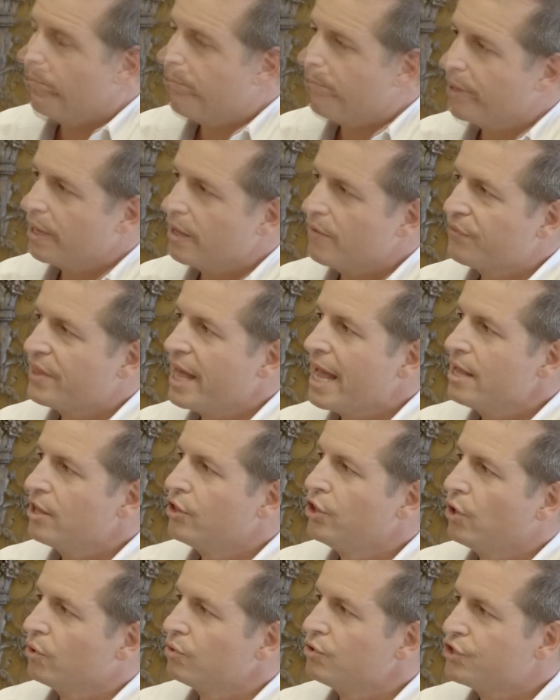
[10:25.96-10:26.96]
But if they
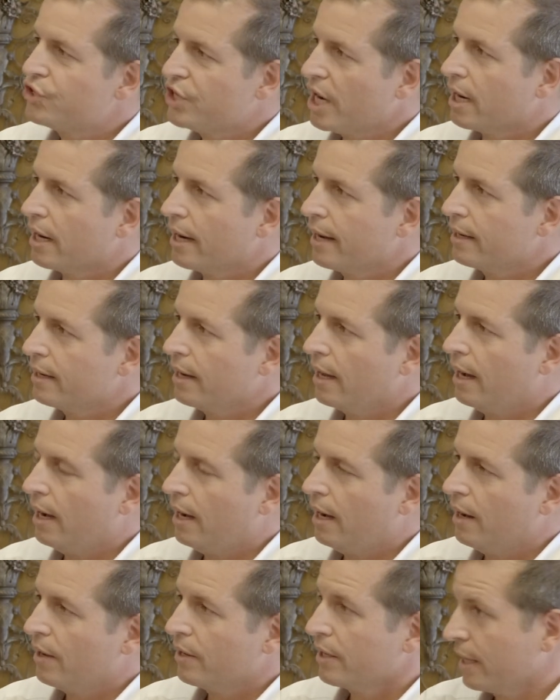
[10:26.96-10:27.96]
don't share it,
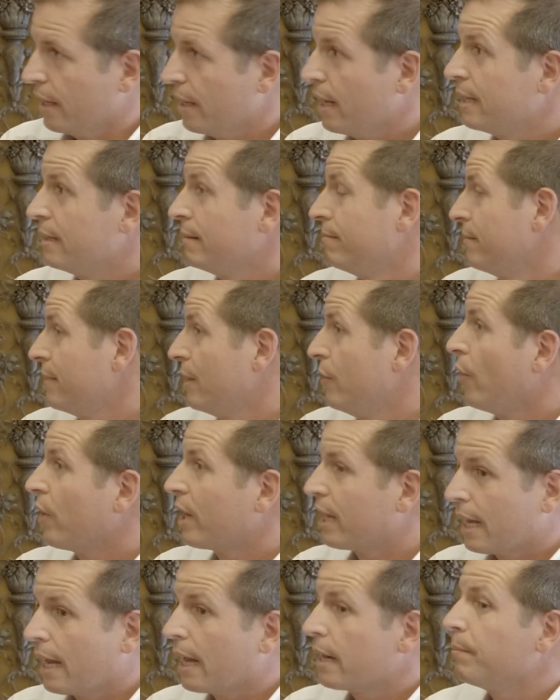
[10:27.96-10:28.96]

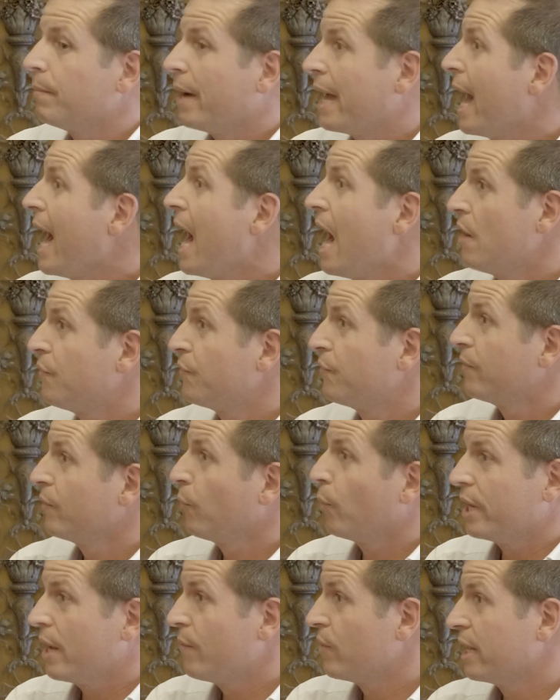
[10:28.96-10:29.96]
cut it by half,
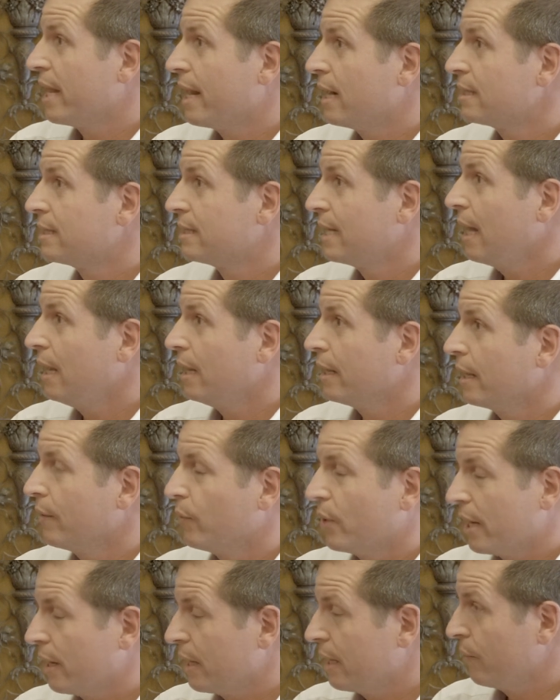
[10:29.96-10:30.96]
whatever they are selling,
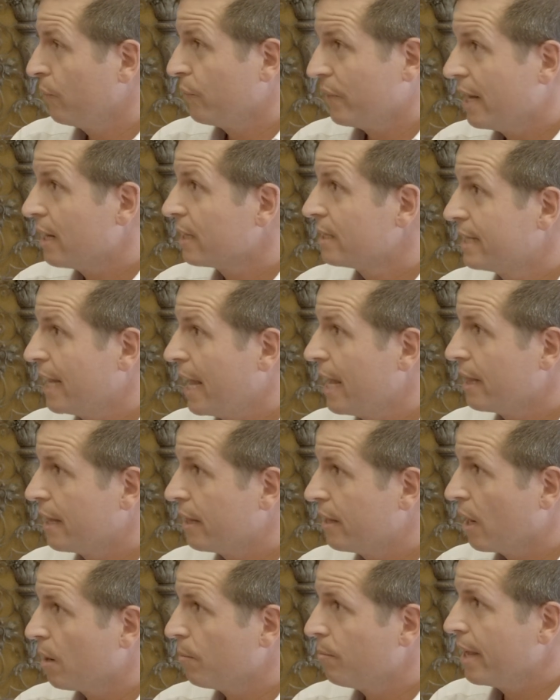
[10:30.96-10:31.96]
or they are saying
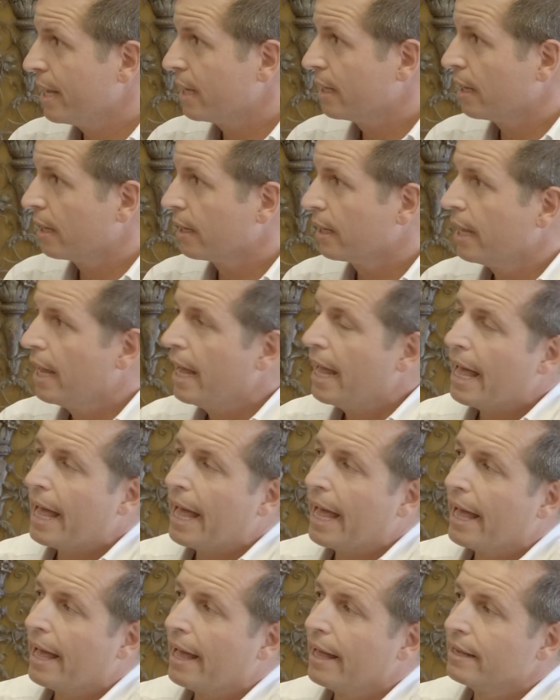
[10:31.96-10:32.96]
that they are making,
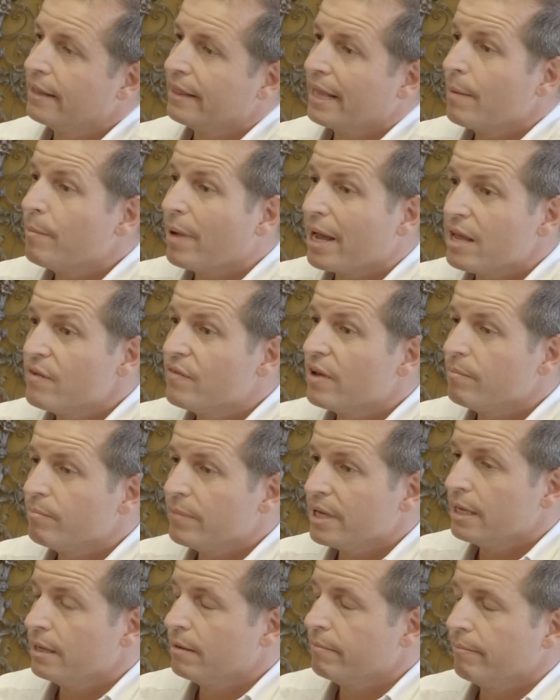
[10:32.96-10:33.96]
and they might even
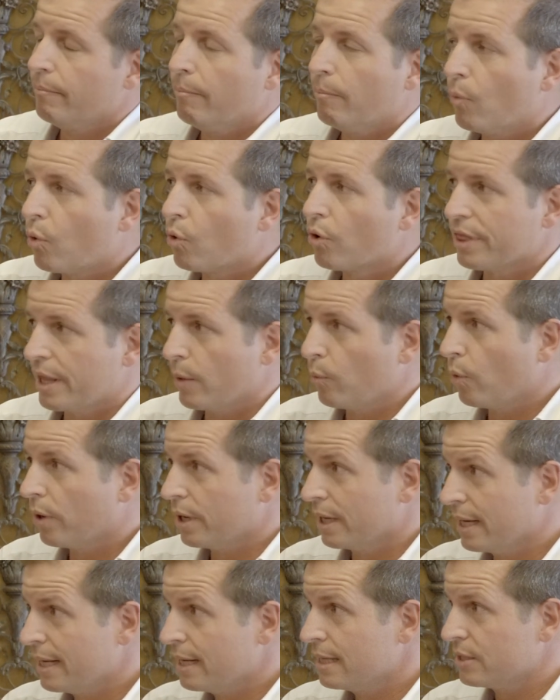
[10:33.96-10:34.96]
be more than what
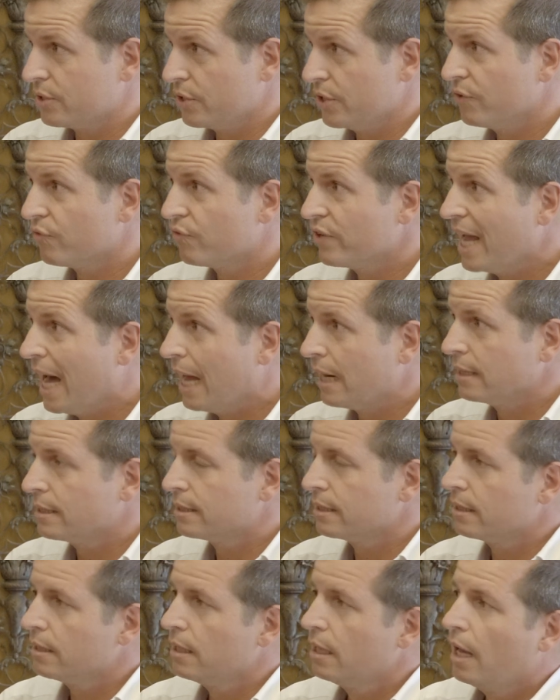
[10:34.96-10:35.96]
it is in
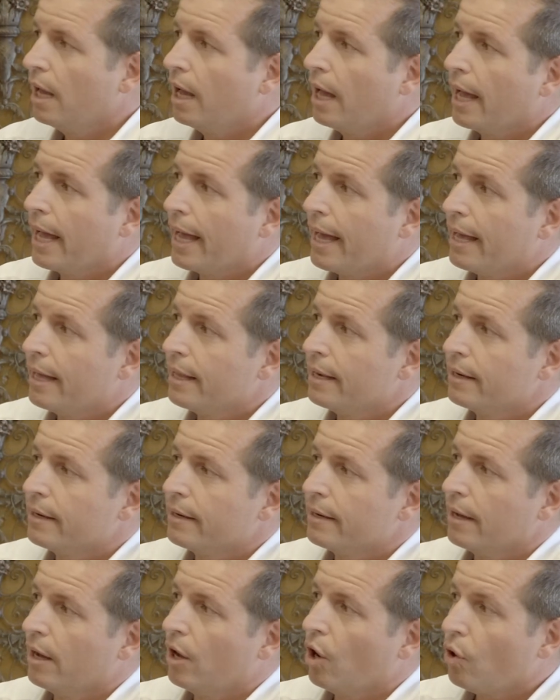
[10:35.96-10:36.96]
reality.
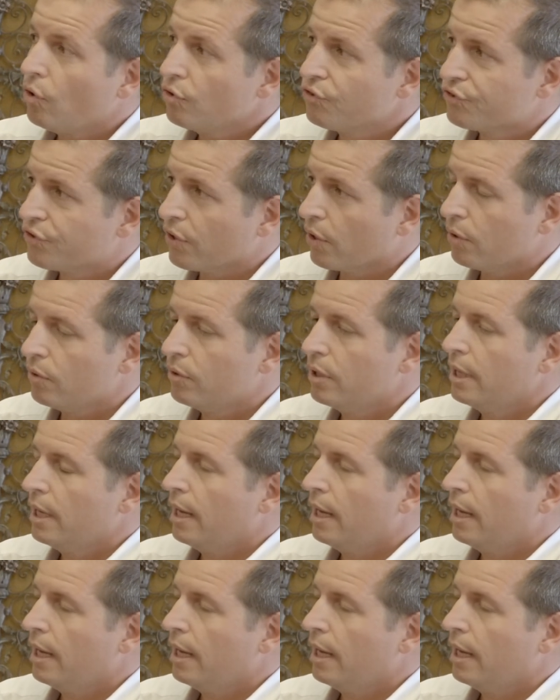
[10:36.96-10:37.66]
And also,